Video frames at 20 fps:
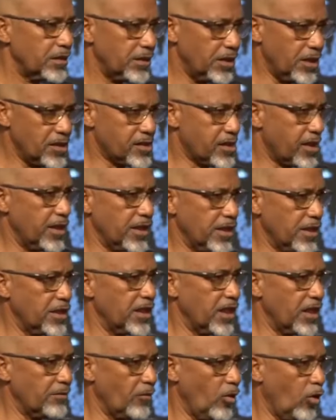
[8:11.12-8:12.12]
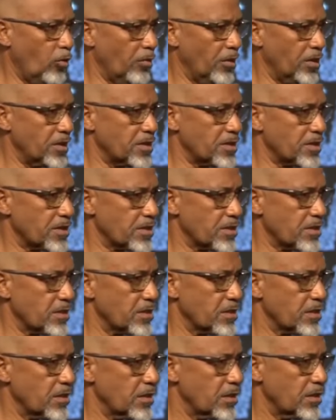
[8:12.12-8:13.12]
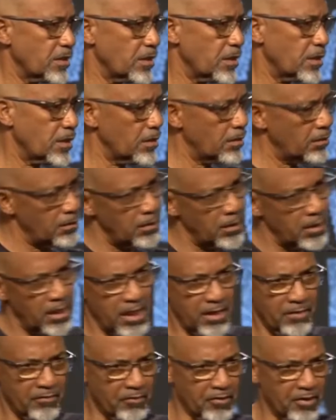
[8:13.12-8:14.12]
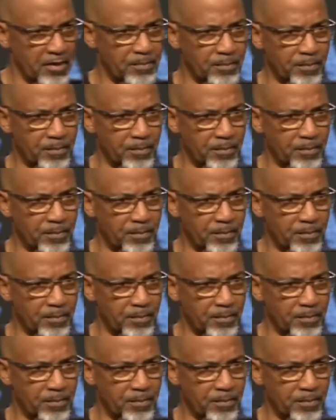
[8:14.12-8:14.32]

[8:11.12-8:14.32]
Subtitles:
is a learning moment. Every